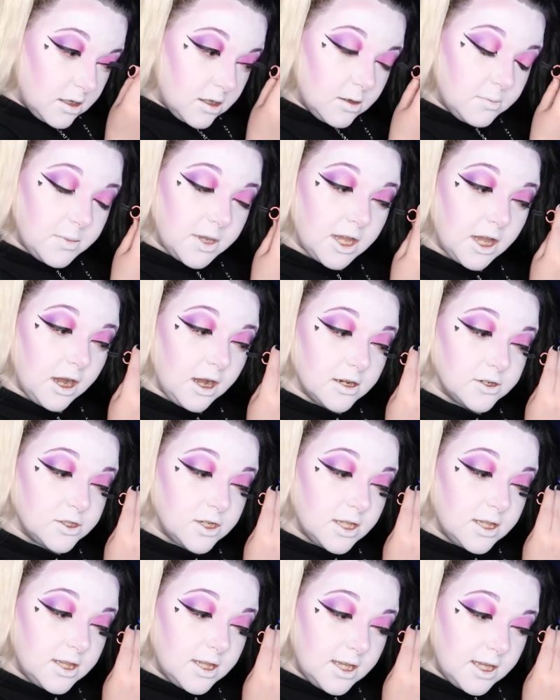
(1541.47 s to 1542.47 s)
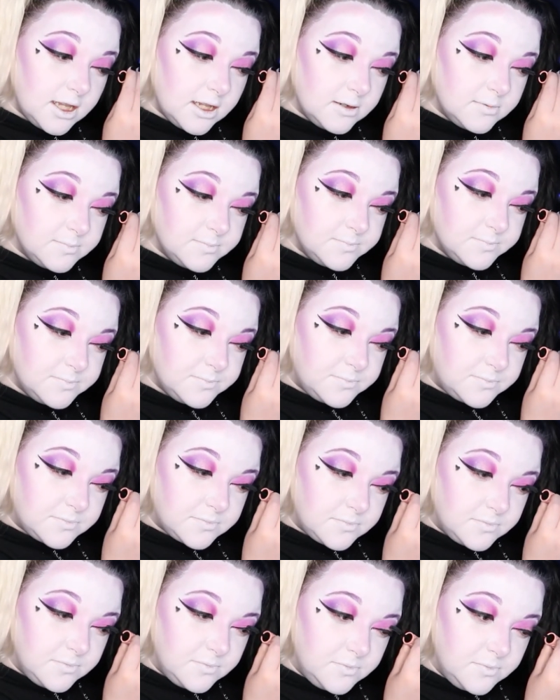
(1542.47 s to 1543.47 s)
Oh my gosh. And then,
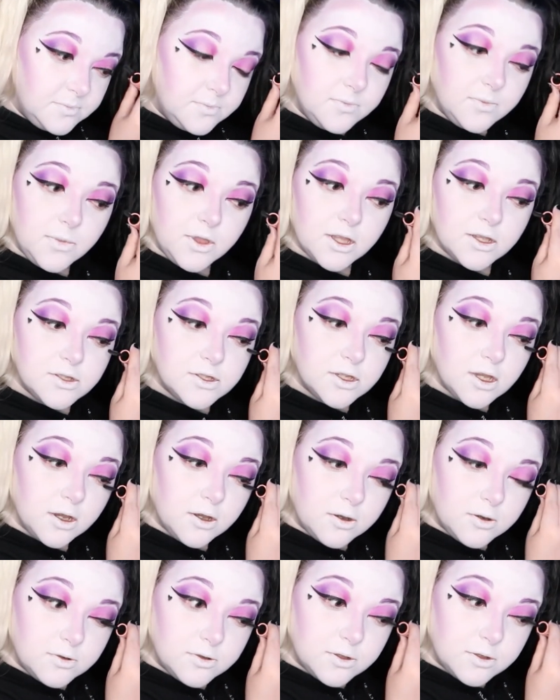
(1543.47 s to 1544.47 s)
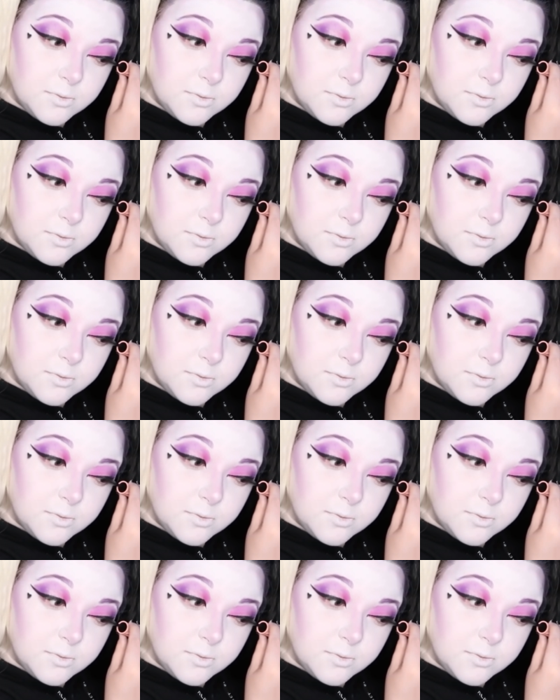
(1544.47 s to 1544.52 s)
so